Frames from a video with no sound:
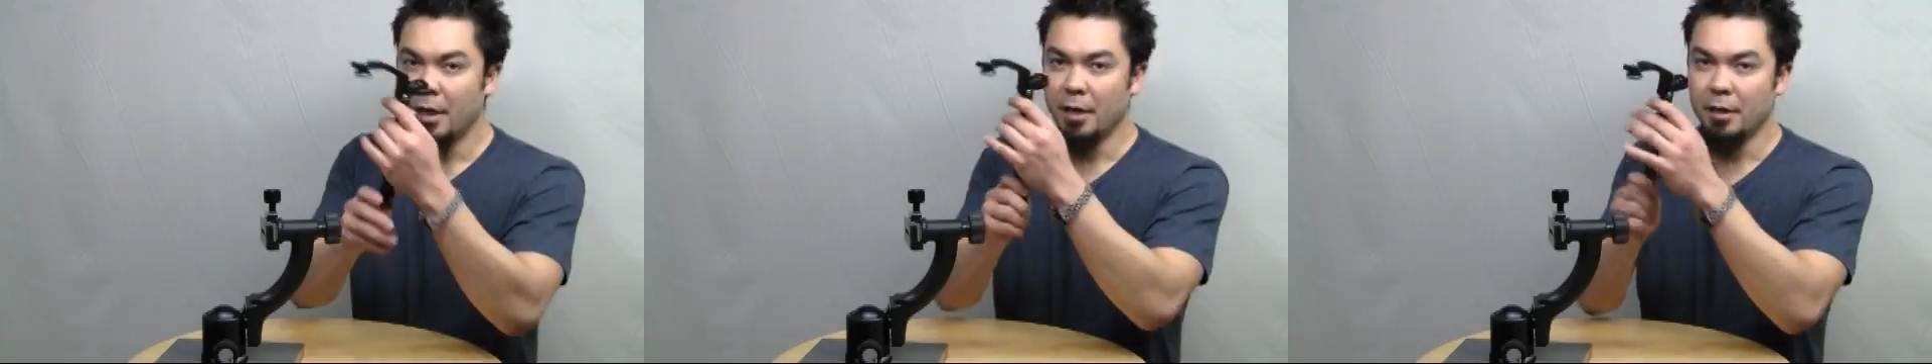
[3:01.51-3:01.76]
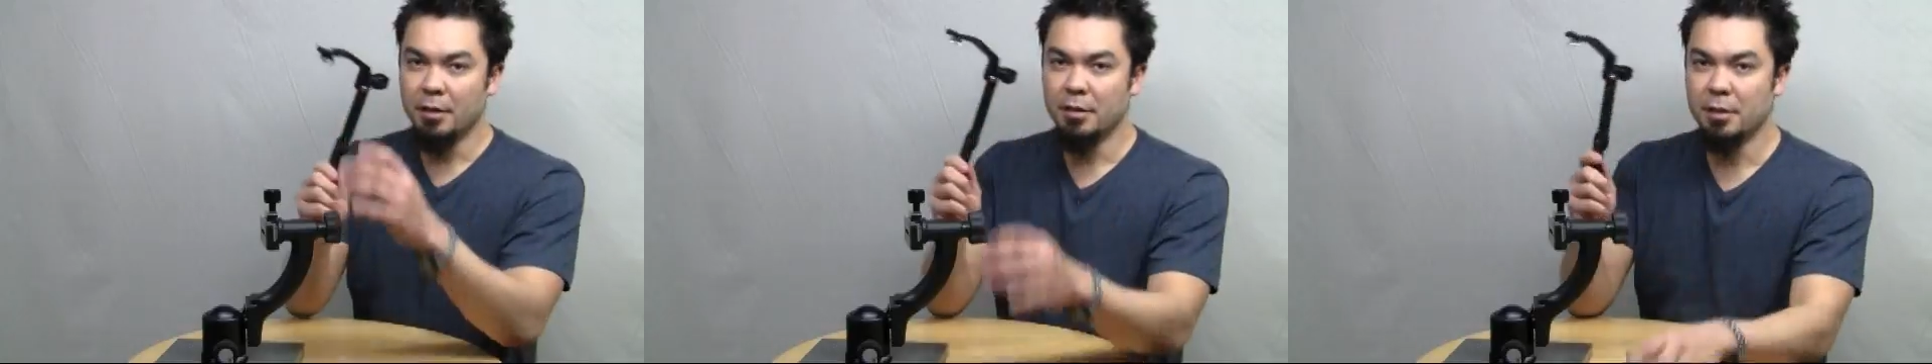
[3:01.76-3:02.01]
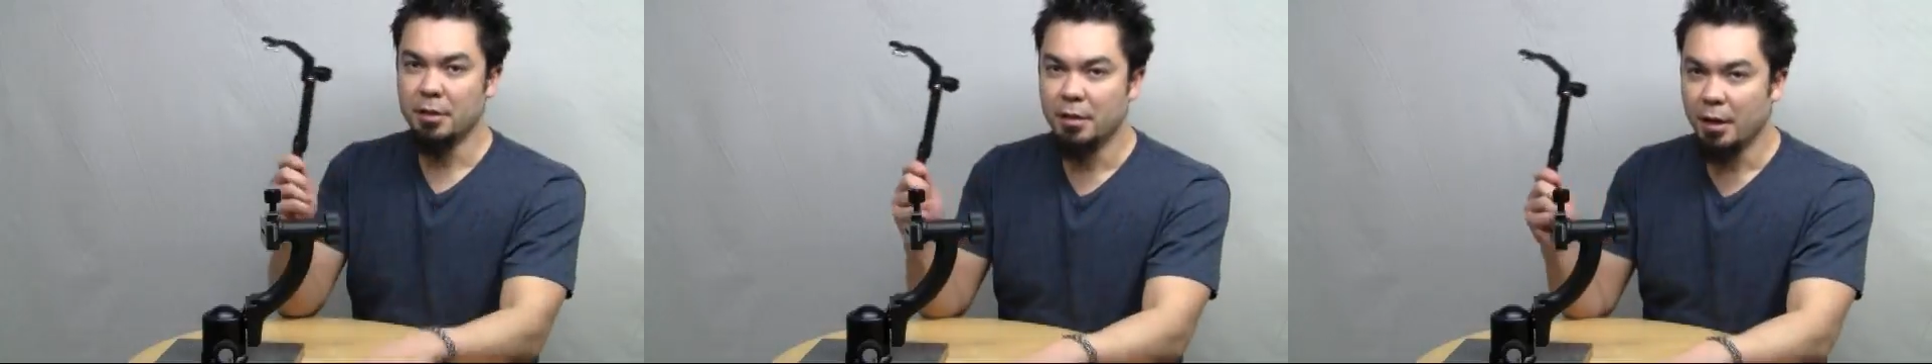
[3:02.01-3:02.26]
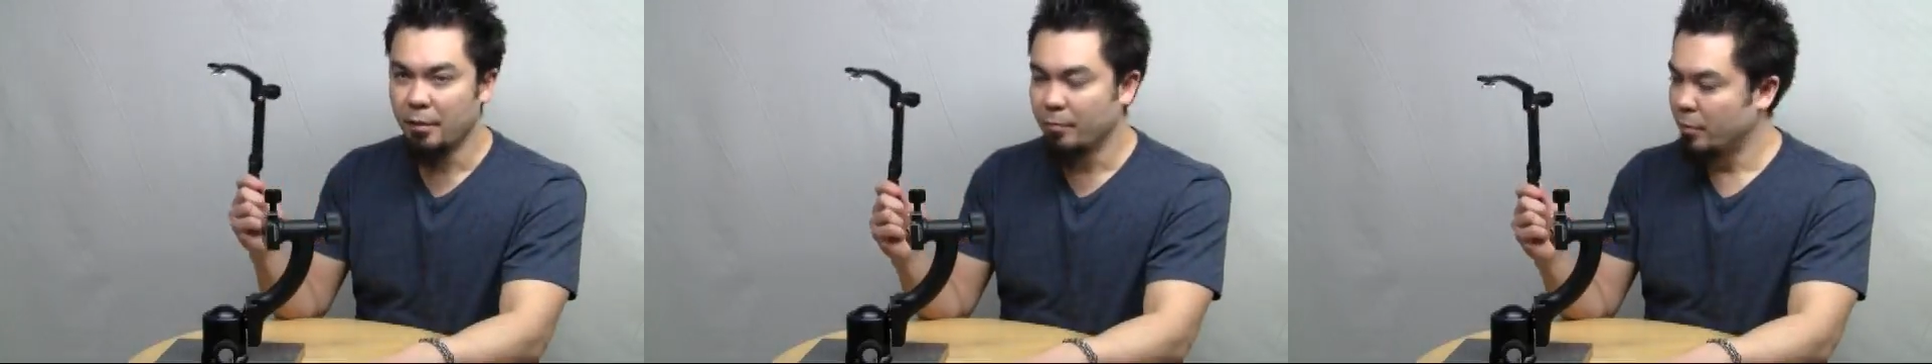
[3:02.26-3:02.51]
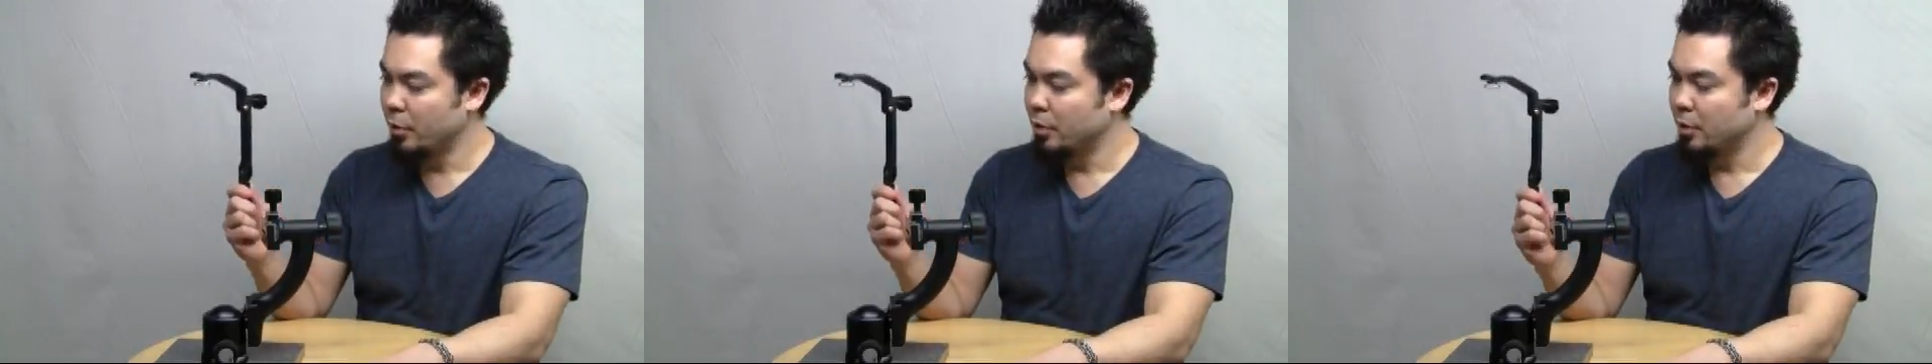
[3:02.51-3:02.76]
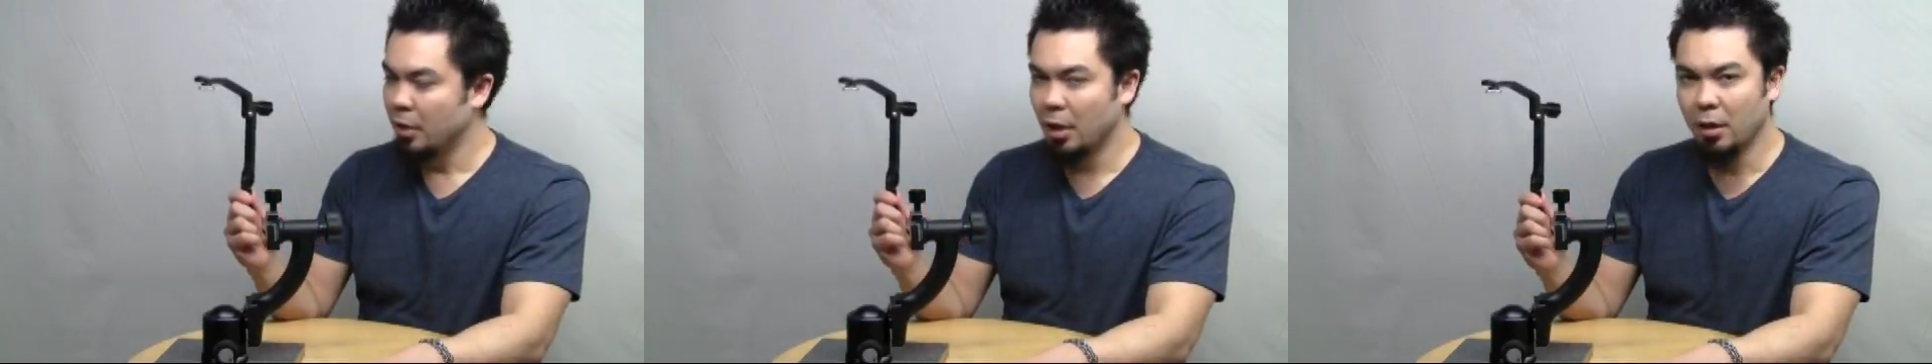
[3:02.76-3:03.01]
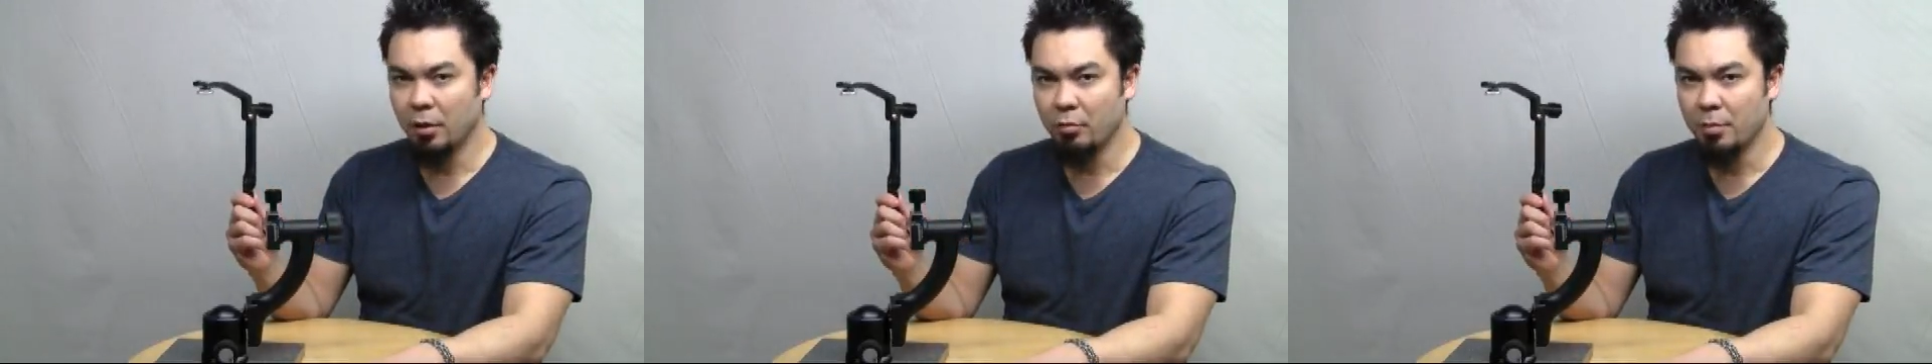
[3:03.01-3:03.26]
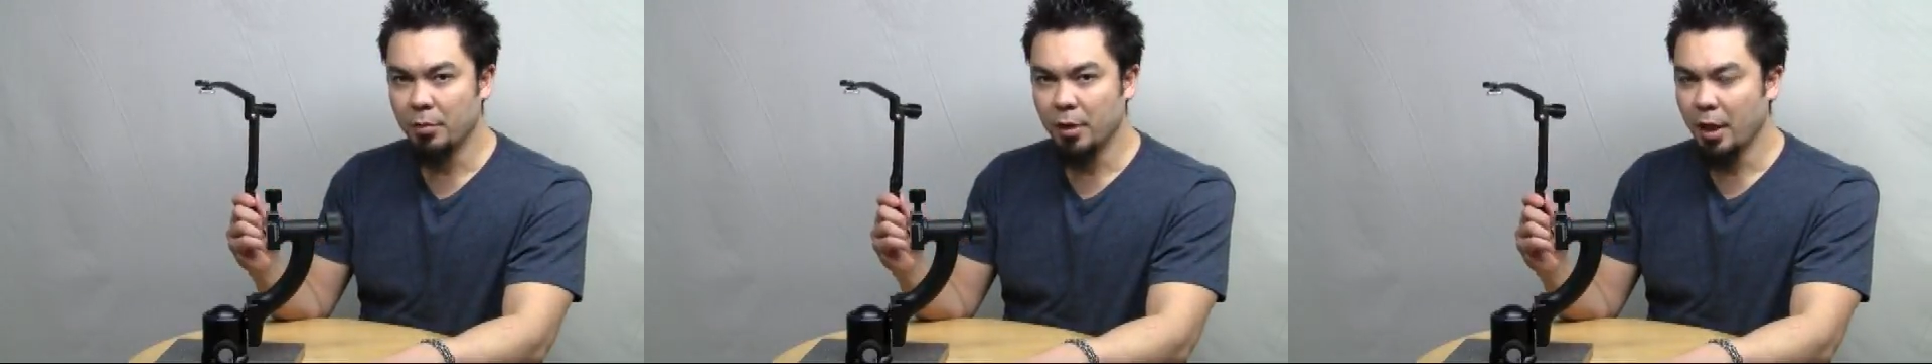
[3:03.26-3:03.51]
And this is the same, the Wimberley